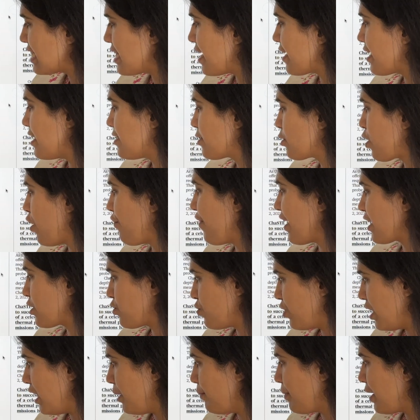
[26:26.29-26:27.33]
the risk of
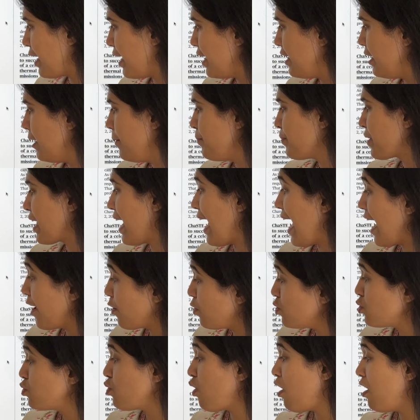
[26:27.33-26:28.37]
extreme heat.
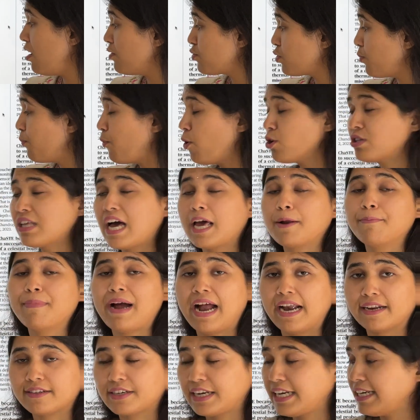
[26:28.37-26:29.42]
Aerosols, so both are
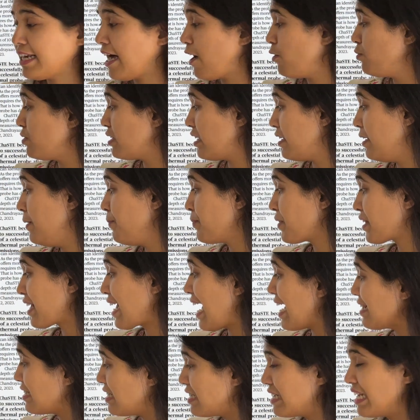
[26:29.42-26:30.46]
bad. Greenhouse
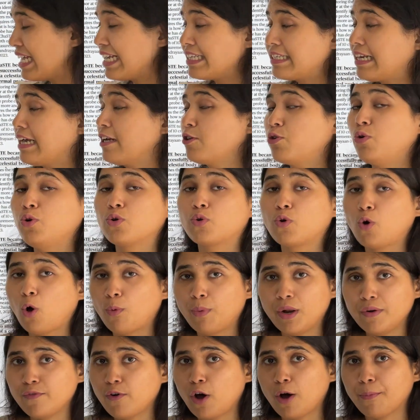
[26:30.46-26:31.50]
gas is leading to
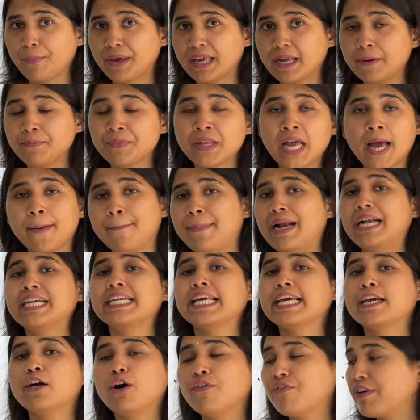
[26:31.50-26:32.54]
global warming,
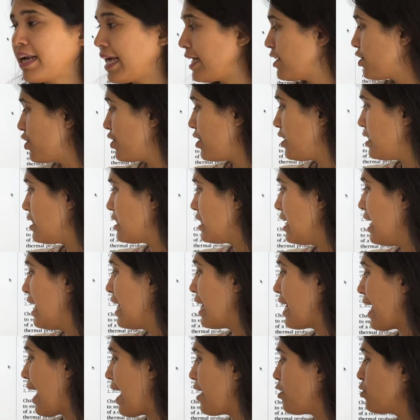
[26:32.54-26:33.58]
melting of glaciers.
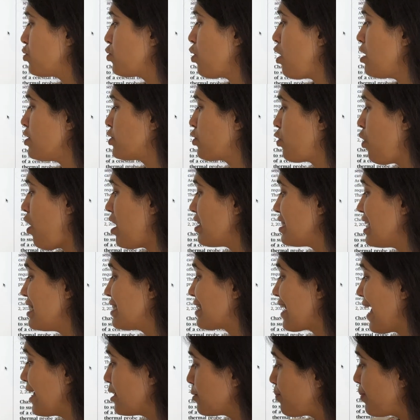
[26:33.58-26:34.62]
Aerosols
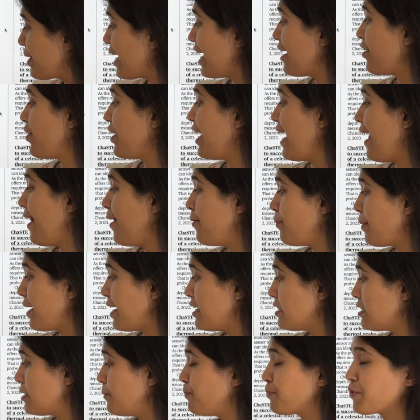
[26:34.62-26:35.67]
causes respiratory
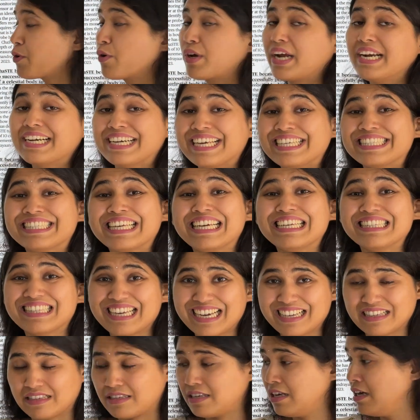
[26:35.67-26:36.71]
ailments, okay,
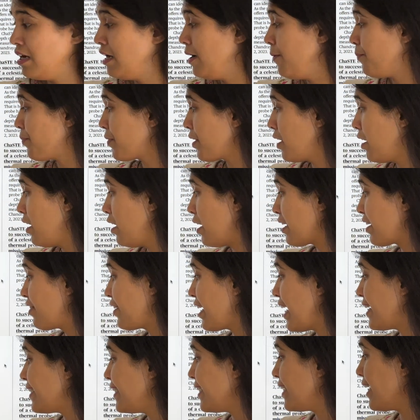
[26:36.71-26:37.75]
diseases,
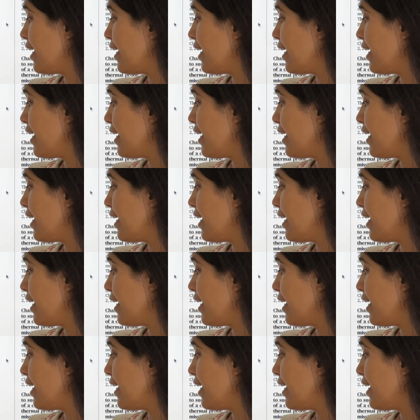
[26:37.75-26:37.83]
creating